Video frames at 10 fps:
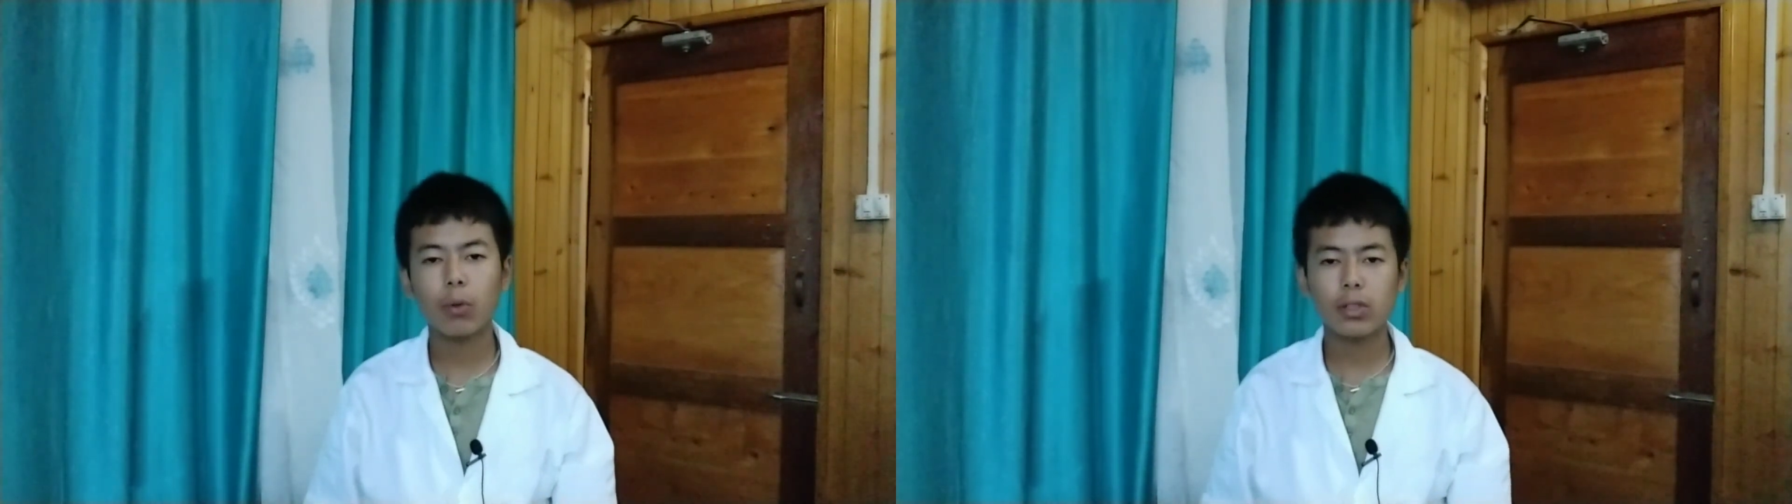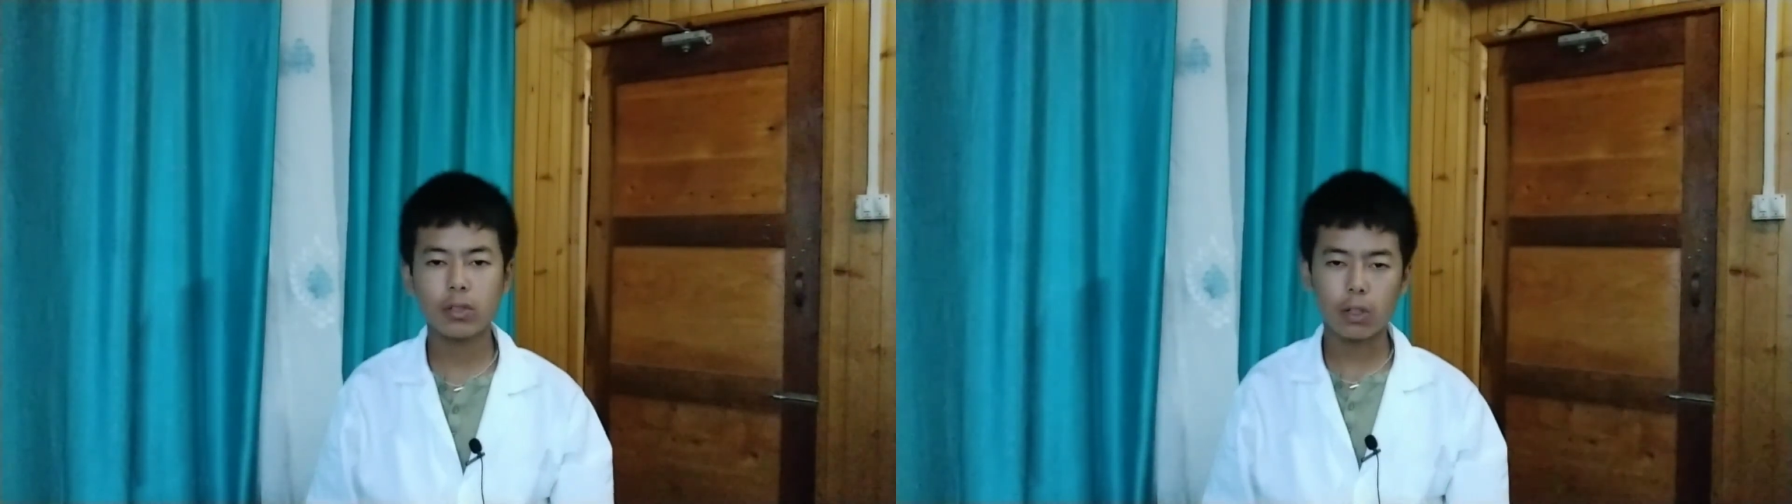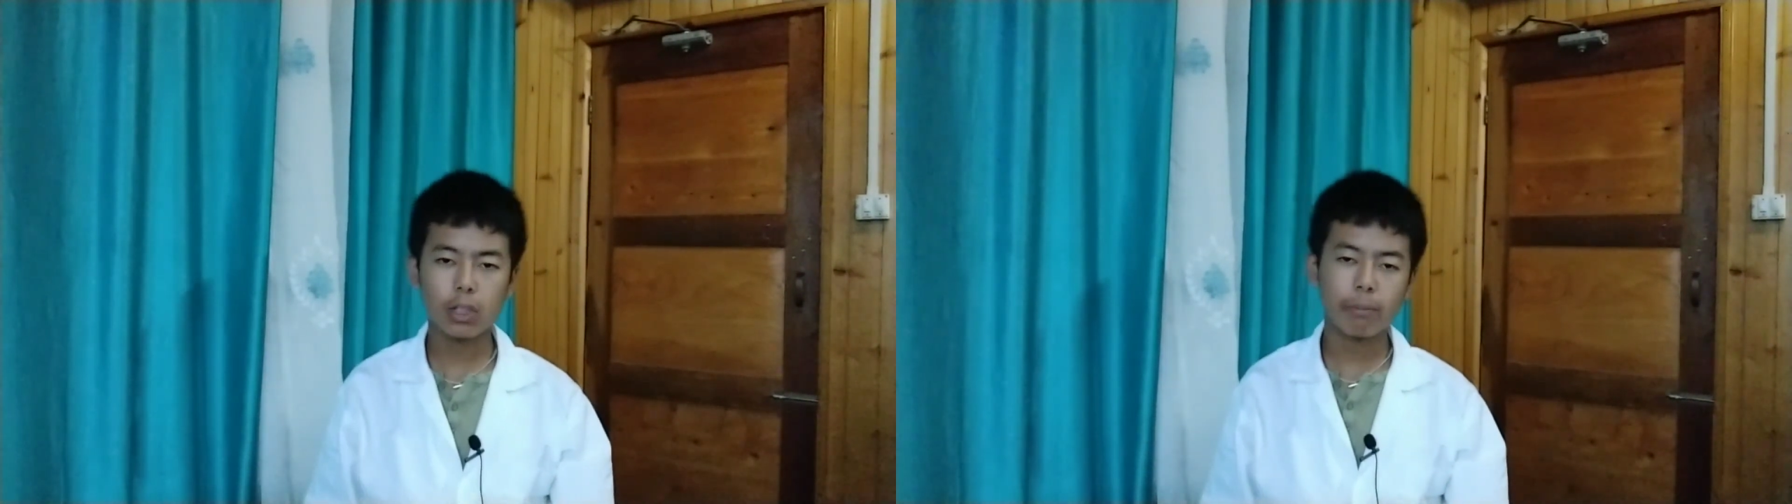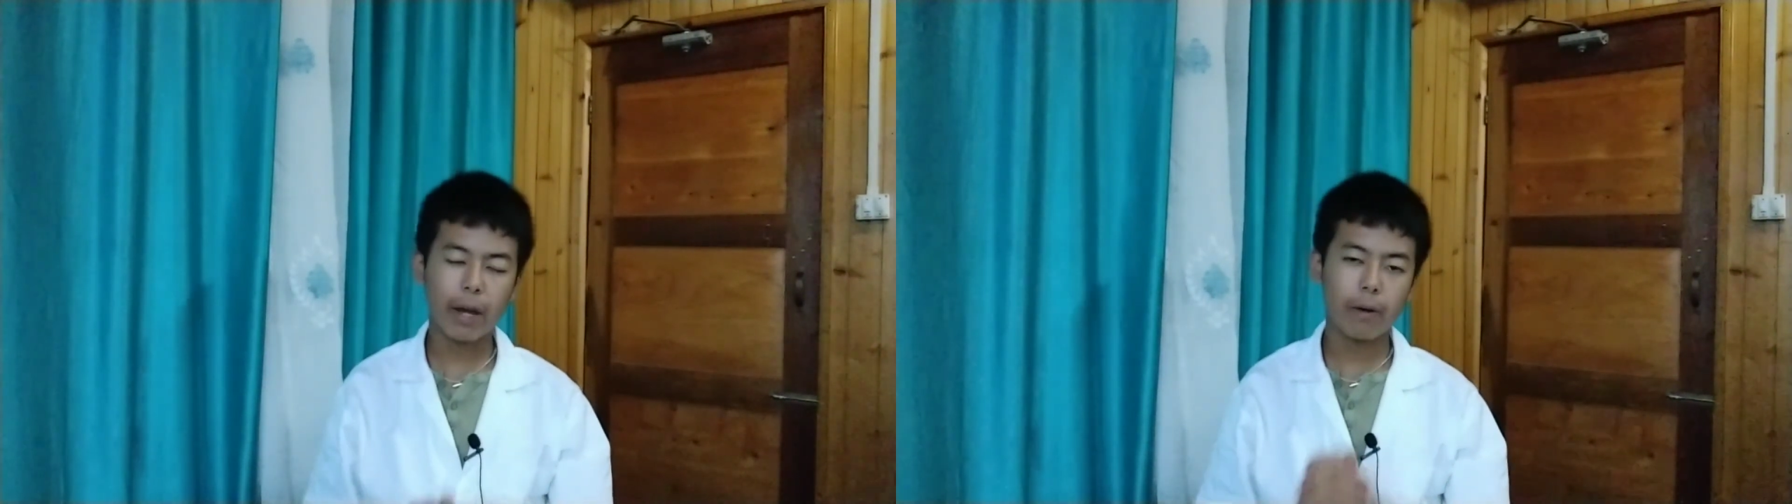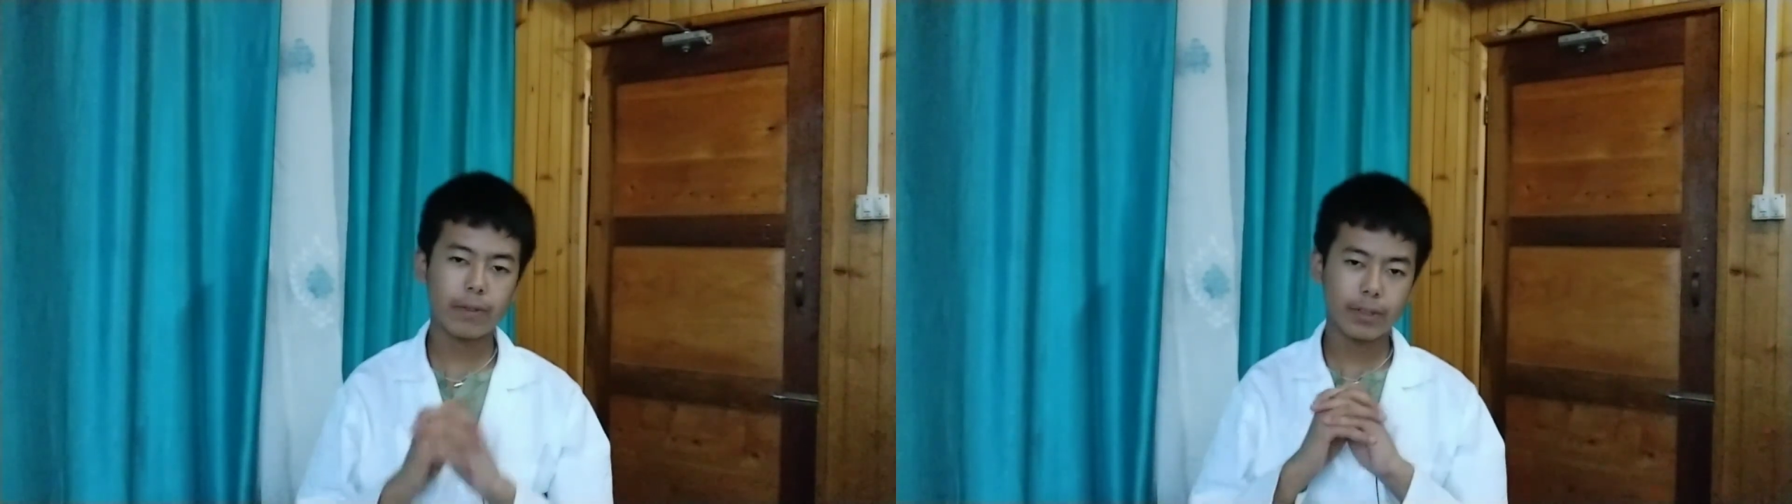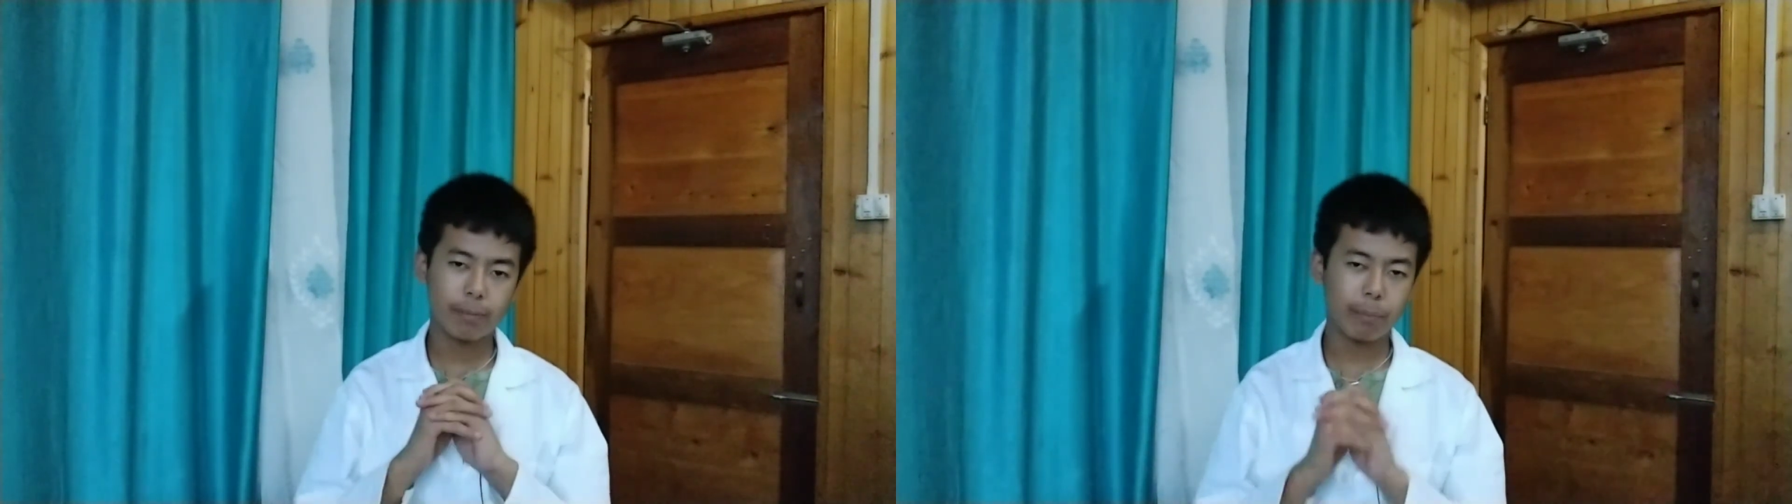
was all about